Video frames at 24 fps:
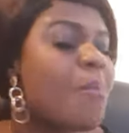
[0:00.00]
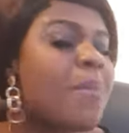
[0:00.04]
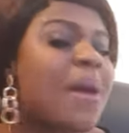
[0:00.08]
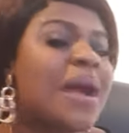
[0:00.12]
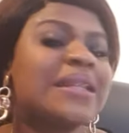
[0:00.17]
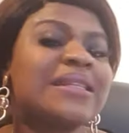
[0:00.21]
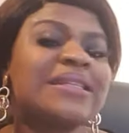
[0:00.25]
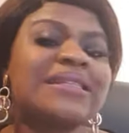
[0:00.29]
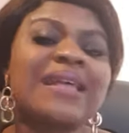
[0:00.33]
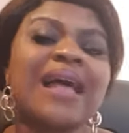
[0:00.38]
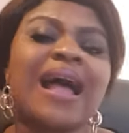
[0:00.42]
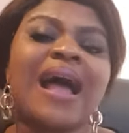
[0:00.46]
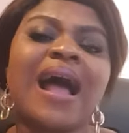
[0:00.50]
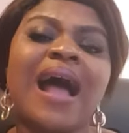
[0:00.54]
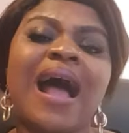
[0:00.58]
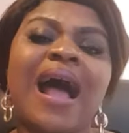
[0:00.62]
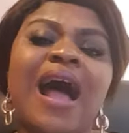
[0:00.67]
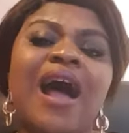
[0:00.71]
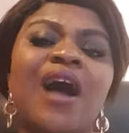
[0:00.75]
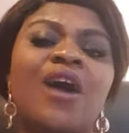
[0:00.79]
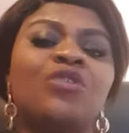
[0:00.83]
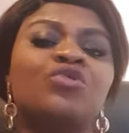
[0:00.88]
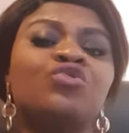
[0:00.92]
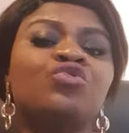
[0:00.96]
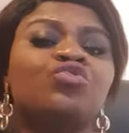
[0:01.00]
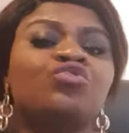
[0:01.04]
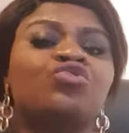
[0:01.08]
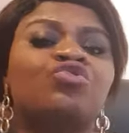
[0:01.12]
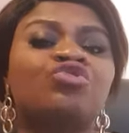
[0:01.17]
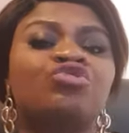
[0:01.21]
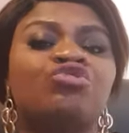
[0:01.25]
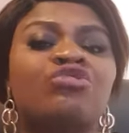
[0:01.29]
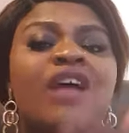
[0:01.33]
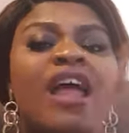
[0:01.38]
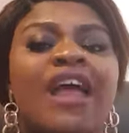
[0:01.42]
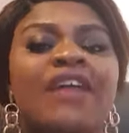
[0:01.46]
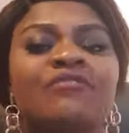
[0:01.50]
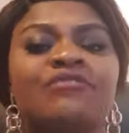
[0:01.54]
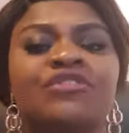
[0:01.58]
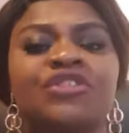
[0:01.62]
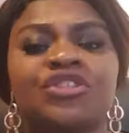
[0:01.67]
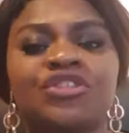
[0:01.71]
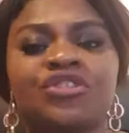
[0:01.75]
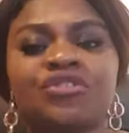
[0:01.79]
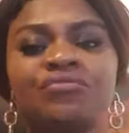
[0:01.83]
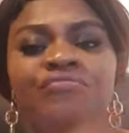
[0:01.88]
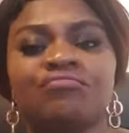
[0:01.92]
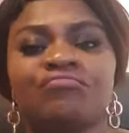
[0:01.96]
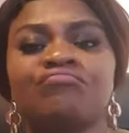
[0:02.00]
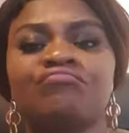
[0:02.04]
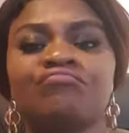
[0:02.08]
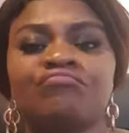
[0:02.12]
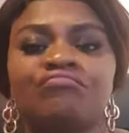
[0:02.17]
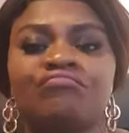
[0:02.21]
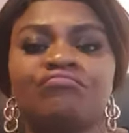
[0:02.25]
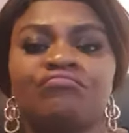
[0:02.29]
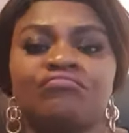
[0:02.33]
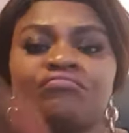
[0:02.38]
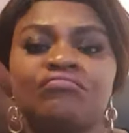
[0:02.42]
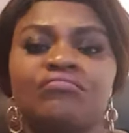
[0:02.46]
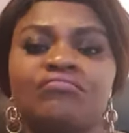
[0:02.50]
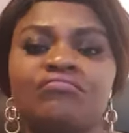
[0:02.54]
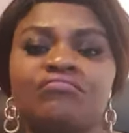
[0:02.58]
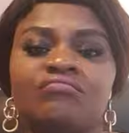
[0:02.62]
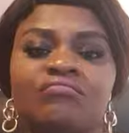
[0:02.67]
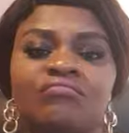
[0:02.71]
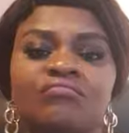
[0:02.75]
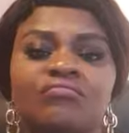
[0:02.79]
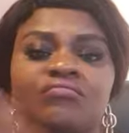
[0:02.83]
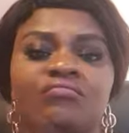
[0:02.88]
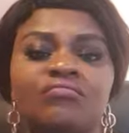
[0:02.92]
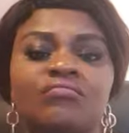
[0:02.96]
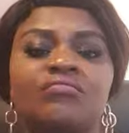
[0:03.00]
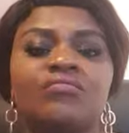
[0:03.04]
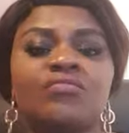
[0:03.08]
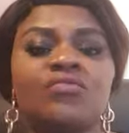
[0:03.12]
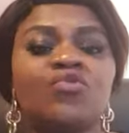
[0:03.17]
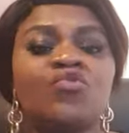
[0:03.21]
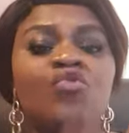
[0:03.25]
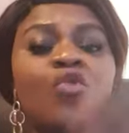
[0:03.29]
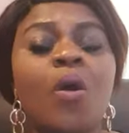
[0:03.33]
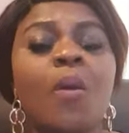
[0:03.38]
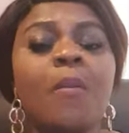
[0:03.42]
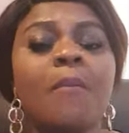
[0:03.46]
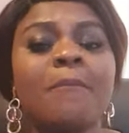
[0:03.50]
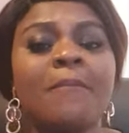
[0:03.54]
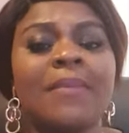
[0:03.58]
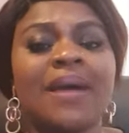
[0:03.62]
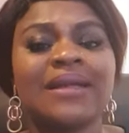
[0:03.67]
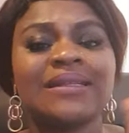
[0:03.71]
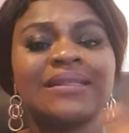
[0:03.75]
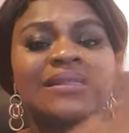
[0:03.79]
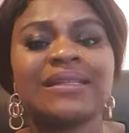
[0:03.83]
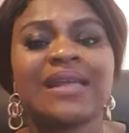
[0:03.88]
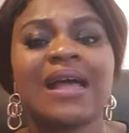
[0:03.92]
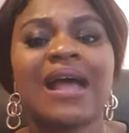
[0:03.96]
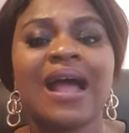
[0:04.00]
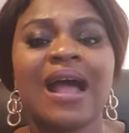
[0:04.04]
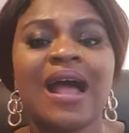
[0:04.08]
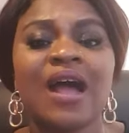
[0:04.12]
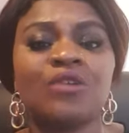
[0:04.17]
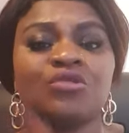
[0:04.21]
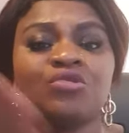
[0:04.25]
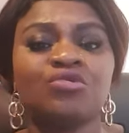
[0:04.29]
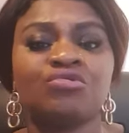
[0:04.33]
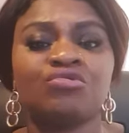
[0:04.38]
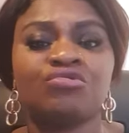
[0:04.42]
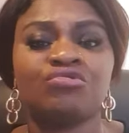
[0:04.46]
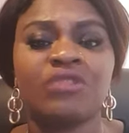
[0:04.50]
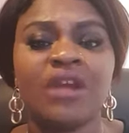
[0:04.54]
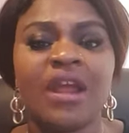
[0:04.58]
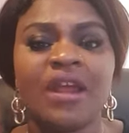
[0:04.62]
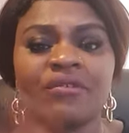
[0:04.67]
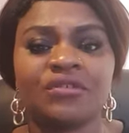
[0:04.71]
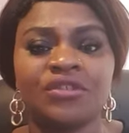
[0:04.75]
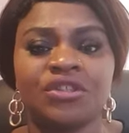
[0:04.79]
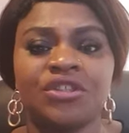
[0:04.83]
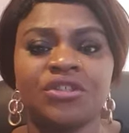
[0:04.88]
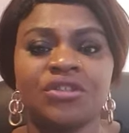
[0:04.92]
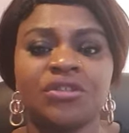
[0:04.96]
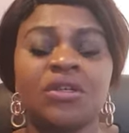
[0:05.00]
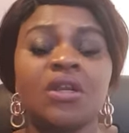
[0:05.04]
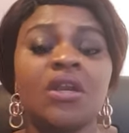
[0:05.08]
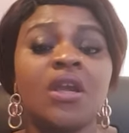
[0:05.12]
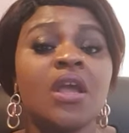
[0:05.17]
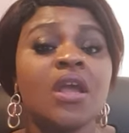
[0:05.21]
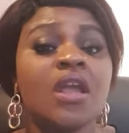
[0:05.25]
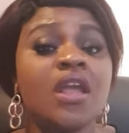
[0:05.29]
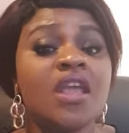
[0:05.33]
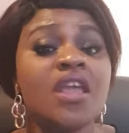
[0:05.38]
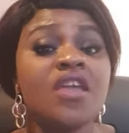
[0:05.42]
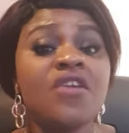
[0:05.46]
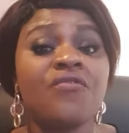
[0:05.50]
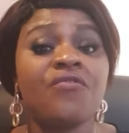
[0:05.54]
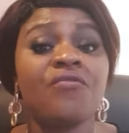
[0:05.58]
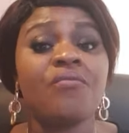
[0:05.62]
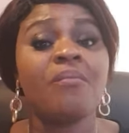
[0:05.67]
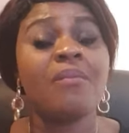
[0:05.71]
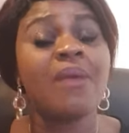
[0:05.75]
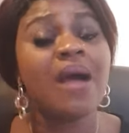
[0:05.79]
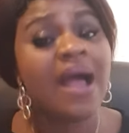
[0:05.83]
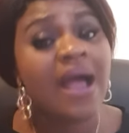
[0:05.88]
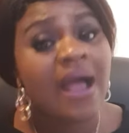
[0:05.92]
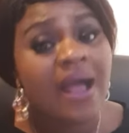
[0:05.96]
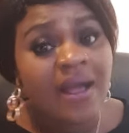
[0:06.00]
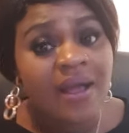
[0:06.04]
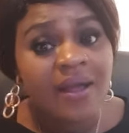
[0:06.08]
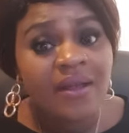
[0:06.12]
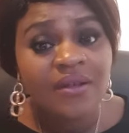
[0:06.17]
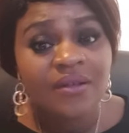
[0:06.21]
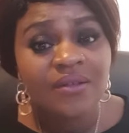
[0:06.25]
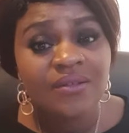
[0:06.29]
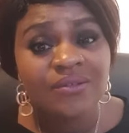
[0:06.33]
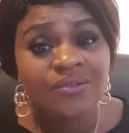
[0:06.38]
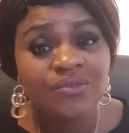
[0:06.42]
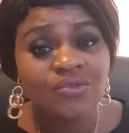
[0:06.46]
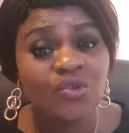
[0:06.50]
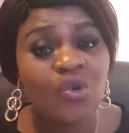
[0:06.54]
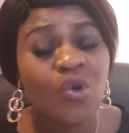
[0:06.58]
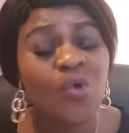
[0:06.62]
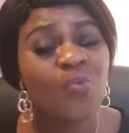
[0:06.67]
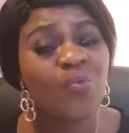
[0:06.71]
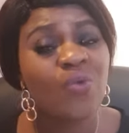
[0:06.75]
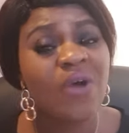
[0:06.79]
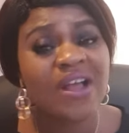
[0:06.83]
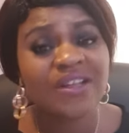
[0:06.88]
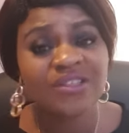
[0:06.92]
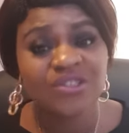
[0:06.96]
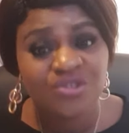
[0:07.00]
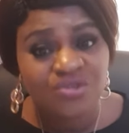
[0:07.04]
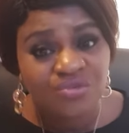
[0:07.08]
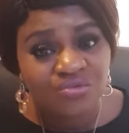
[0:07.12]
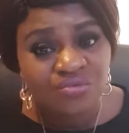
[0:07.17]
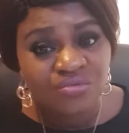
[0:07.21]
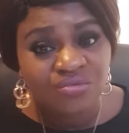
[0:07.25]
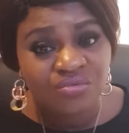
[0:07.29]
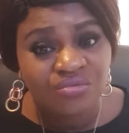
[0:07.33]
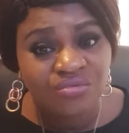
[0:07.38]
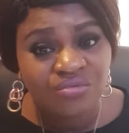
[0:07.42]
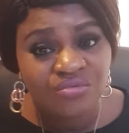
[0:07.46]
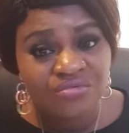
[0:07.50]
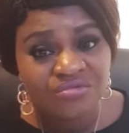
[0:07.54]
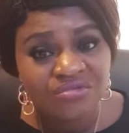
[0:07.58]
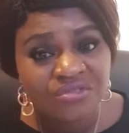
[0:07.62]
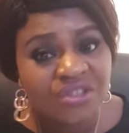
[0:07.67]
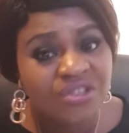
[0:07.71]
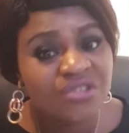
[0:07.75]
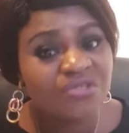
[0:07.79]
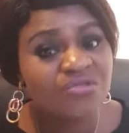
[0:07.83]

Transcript: matter how you cherish. No matter how you cherish. If man no want you, he